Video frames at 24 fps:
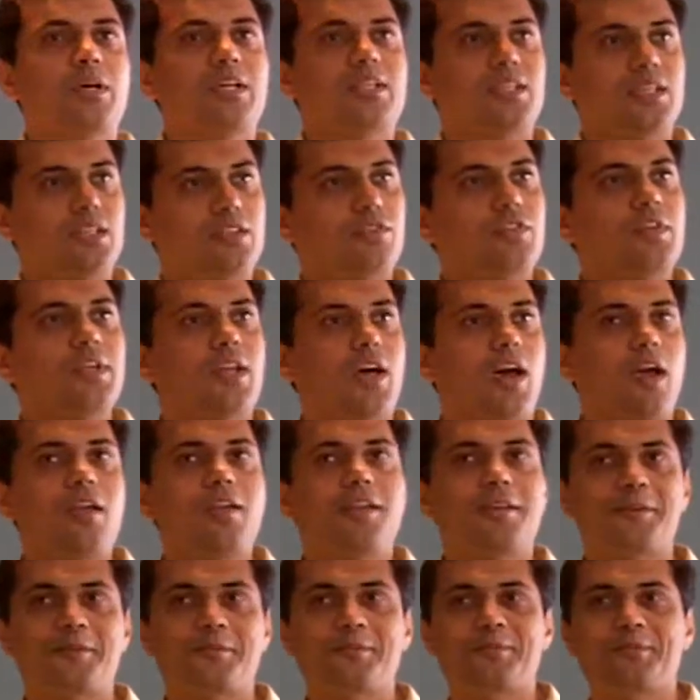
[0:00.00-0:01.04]
my six feet height,
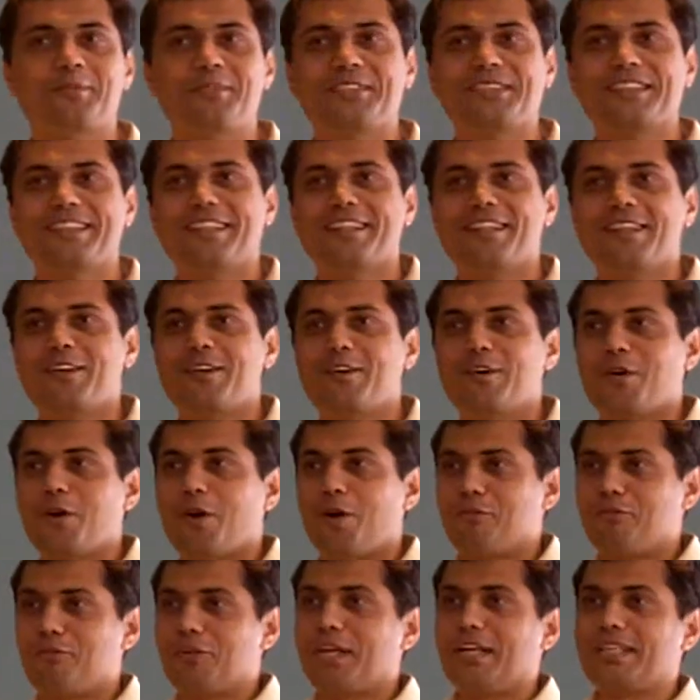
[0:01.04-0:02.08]

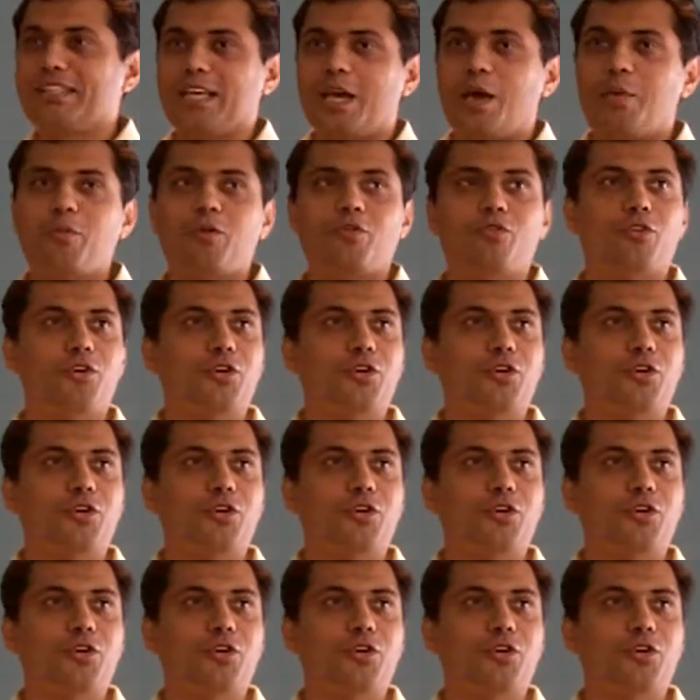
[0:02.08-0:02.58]
or for example,